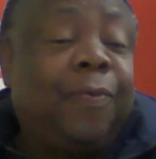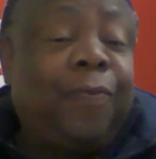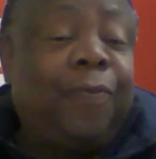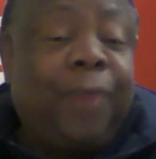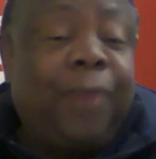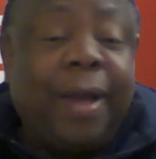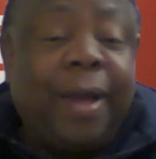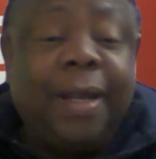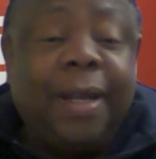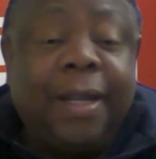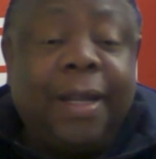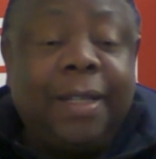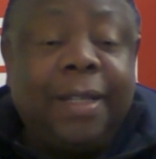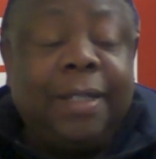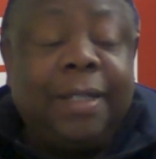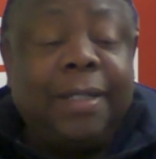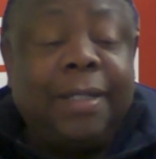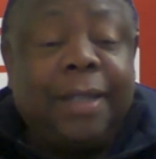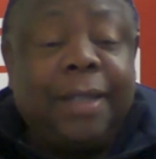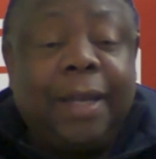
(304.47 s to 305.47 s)
finally
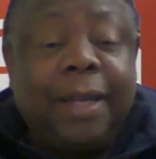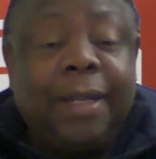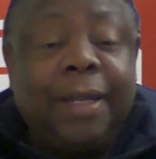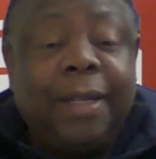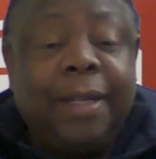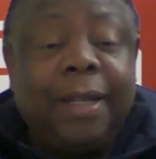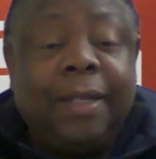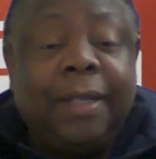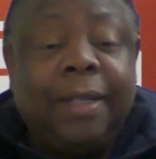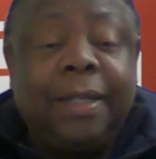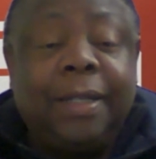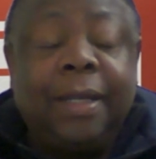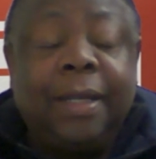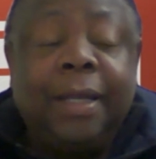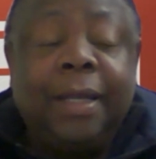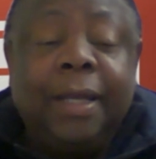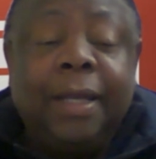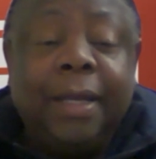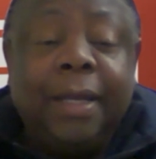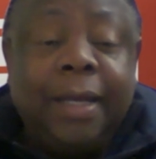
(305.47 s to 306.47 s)
decided that
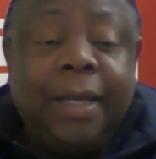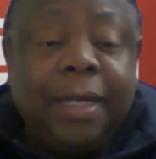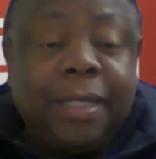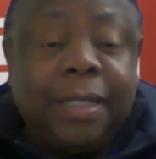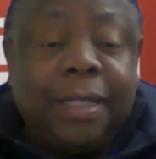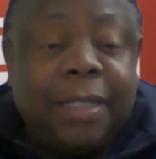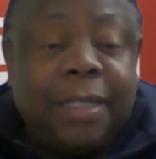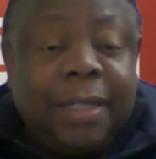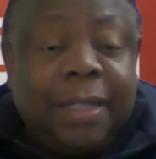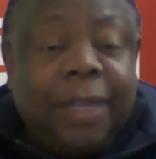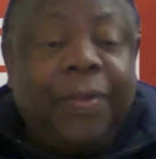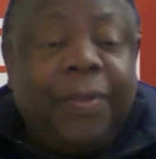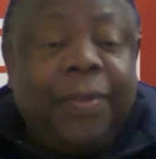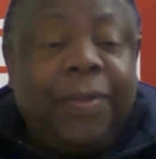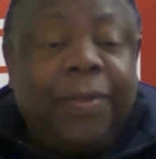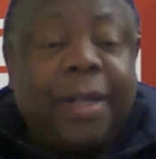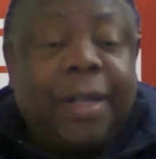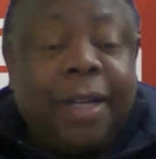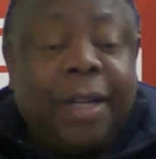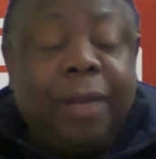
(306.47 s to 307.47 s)
he's
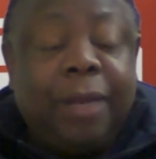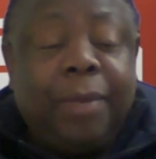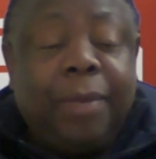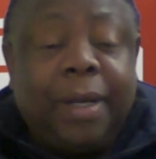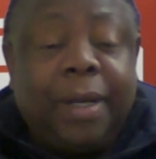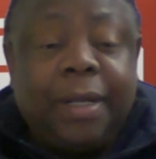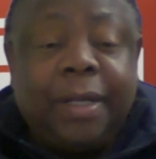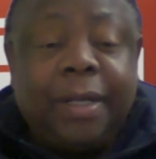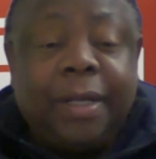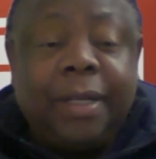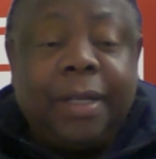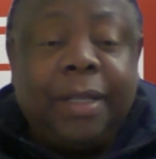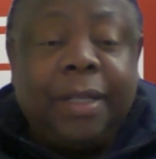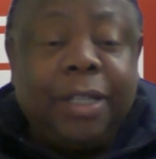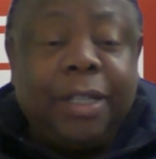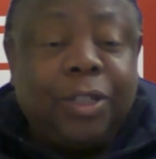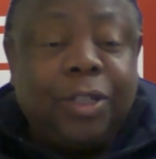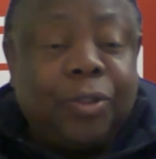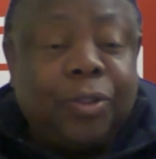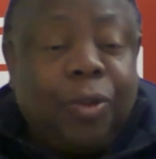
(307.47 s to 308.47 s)
leaving Real Madrid.
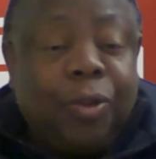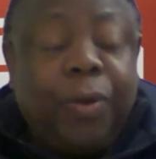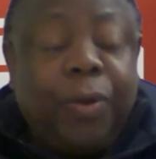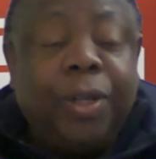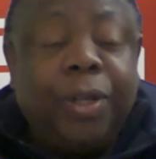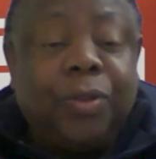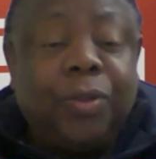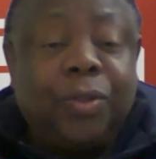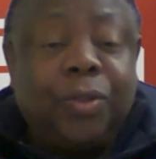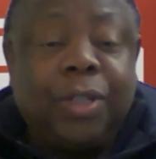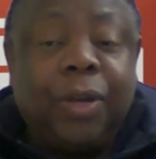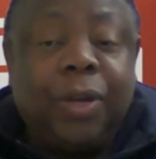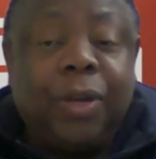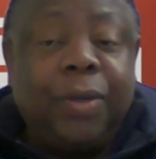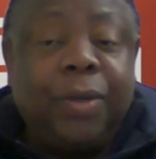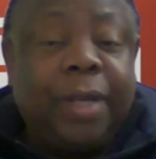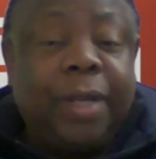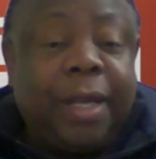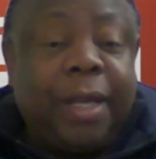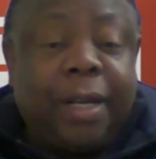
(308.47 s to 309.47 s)
He's going to
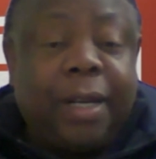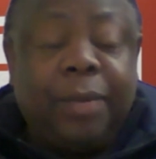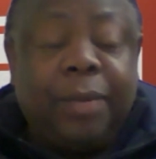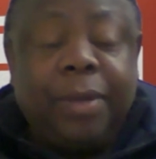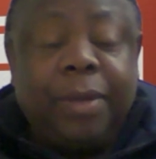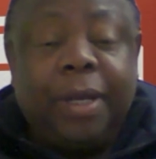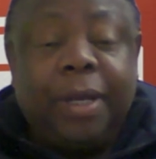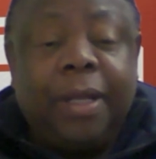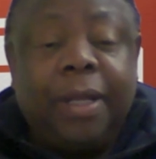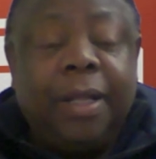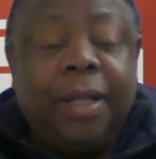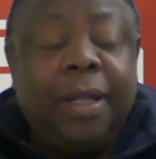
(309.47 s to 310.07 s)
Saudi Arabia.